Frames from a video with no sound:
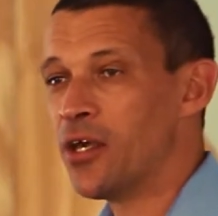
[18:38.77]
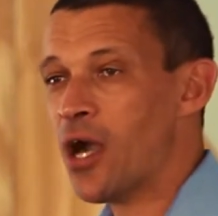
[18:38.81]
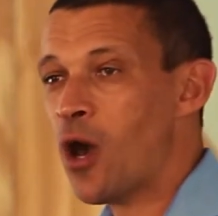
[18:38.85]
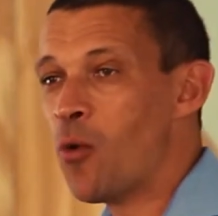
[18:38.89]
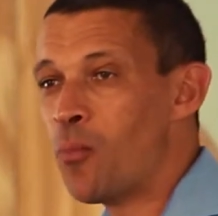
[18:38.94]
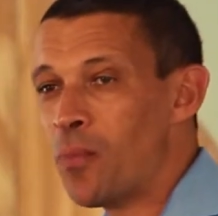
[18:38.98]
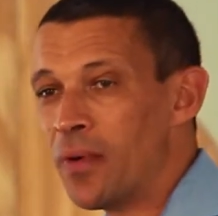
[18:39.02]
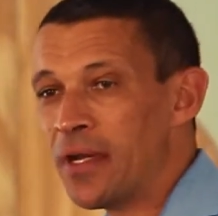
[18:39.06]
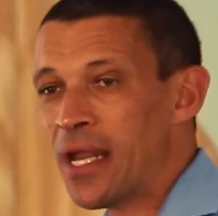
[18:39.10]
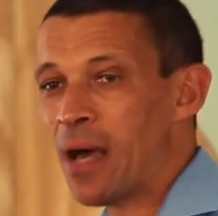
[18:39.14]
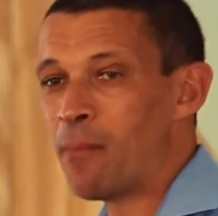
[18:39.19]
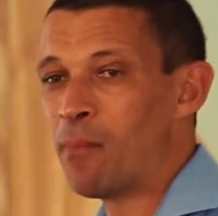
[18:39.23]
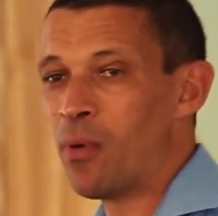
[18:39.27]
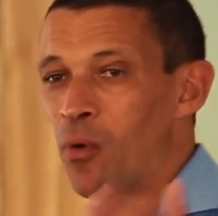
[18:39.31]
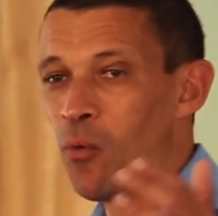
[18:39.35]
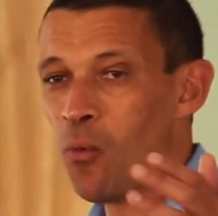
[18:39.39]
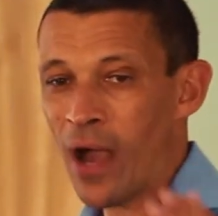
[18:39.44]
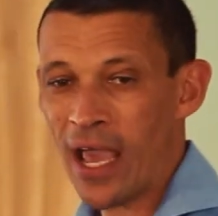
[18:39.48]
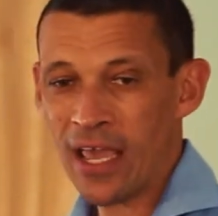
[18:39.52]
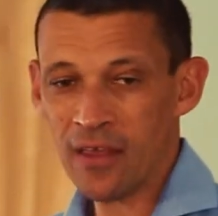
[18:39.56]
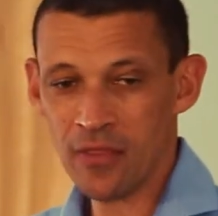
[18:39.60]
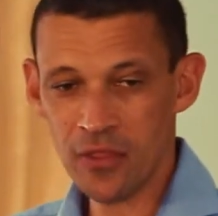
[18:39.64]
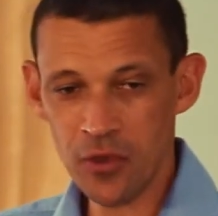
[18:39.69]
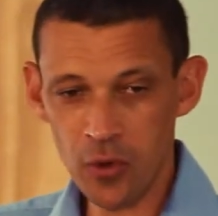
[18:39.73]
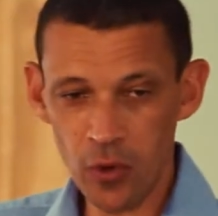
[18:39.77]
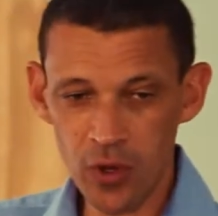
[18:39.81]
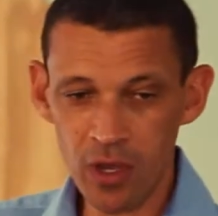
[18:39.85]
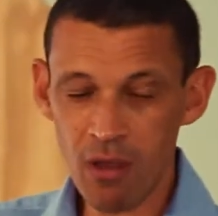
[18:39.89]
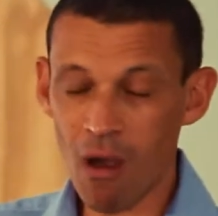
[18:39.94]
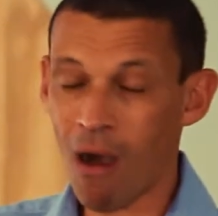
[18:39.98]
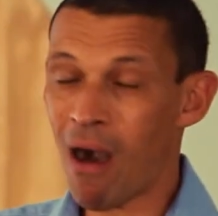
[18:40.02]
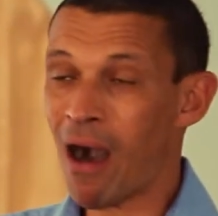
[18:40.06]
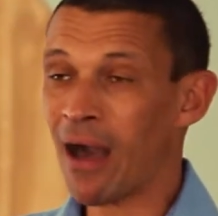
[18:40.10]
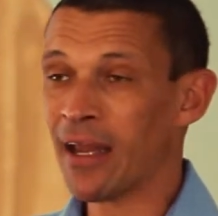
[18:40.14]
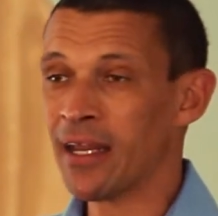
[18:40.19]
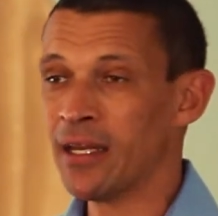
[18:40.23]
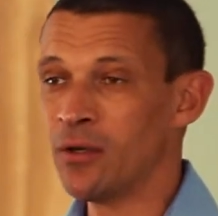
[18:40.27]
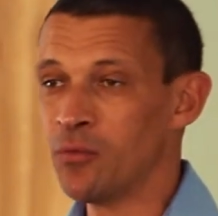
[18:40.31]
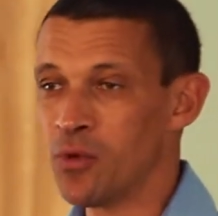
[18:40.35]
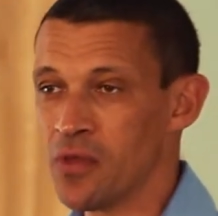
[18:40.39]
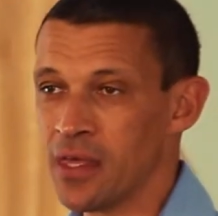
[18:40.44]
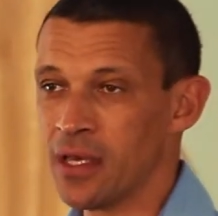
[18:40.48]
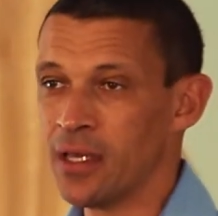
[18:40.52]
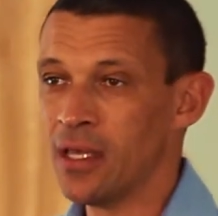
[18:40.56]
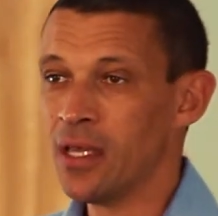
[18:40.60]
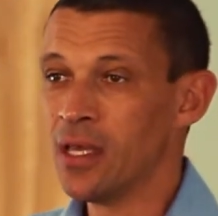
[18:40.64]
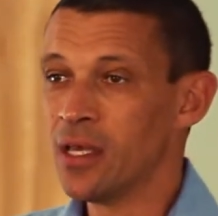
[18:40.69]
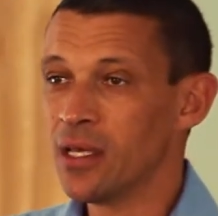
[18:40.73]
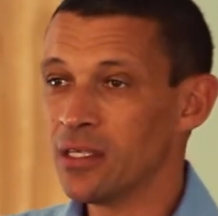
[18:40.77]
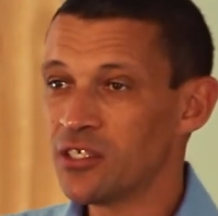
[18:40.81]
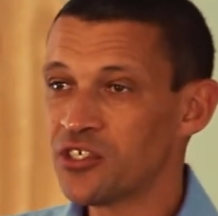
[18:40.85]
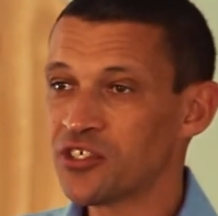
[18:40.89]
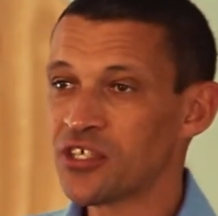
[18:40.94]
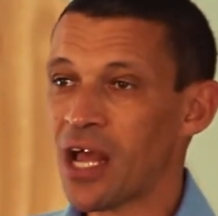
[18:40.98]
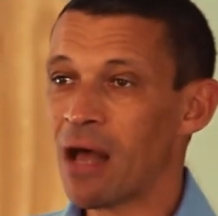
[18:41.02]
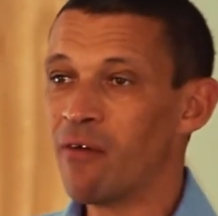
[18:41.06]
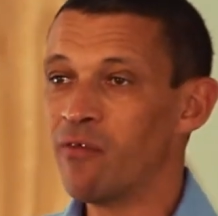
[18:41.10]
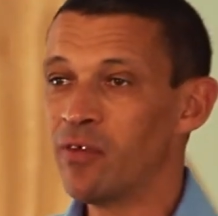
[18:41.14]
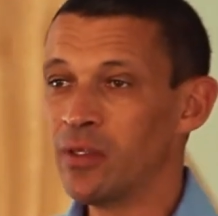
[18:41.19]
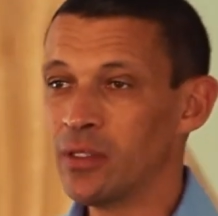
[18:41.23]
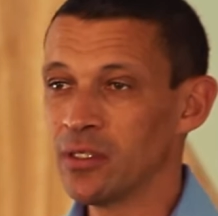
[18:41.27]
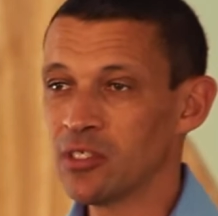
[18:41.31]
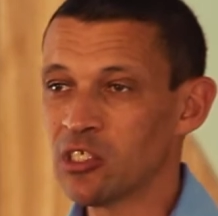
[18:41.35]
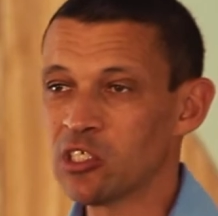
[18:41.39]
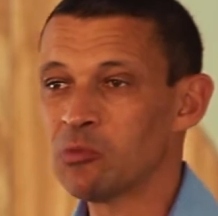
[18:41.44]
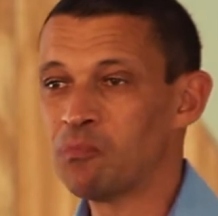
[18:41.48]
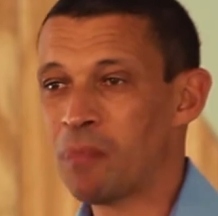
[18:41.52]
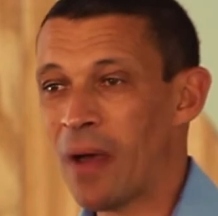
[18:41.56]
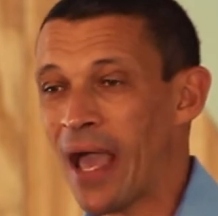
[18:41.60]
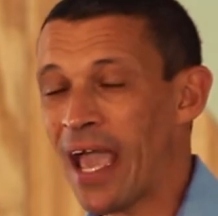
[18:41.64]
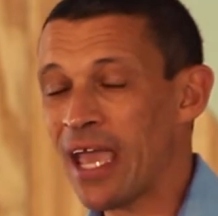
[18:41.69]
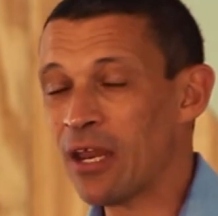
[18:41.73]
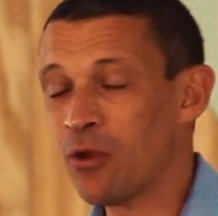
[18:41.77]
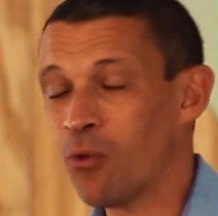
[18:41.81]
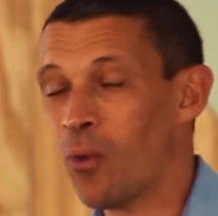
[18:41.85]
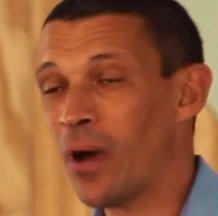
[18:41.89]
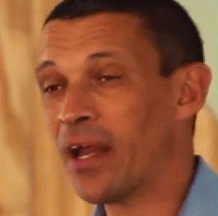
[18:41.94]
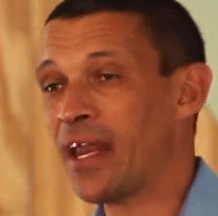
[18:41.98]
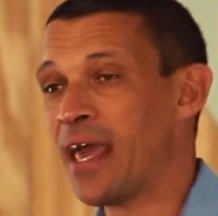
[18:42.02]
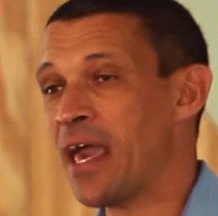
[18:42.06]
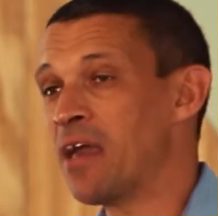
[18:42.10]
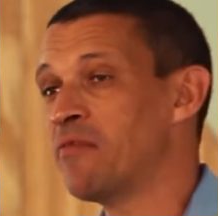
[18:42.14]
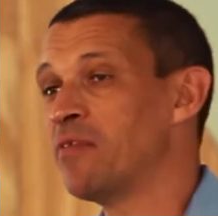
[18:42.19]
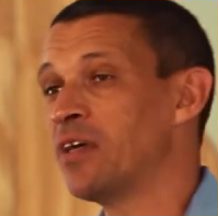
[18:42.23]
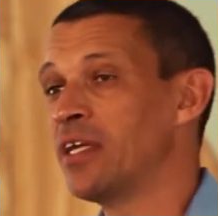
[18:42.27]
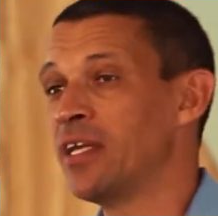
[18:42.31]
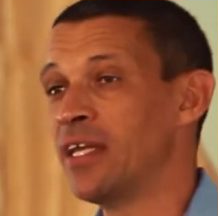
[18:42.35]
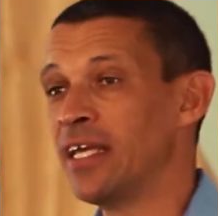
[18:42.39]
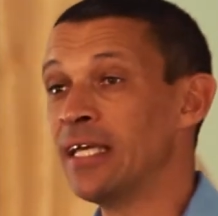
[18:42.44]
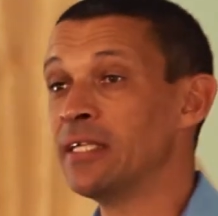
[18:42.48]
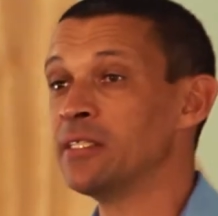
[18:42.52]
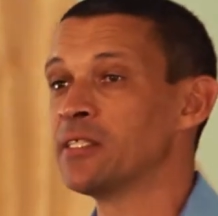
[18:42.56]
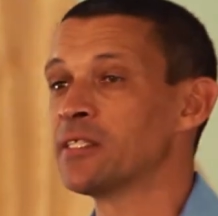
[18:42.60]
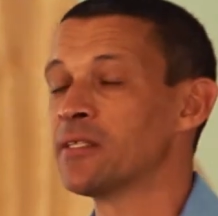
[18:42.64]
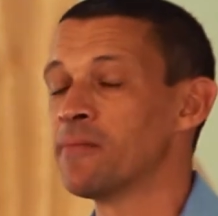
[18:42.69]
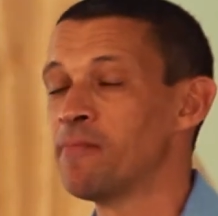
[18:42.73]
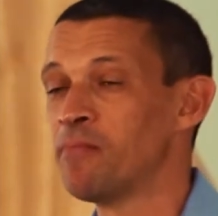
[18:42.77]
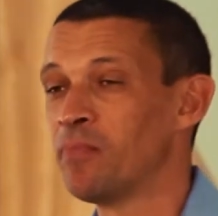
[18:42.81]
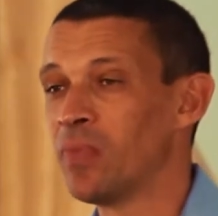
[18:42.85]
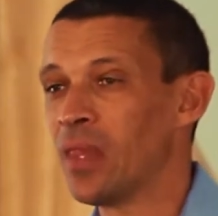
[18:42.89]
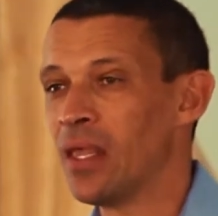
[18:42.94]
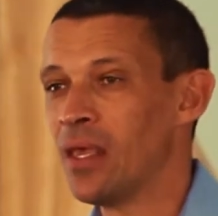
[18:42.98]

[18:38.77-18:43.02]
open up a way in your garden with a shovel, a spade, or whatever it is.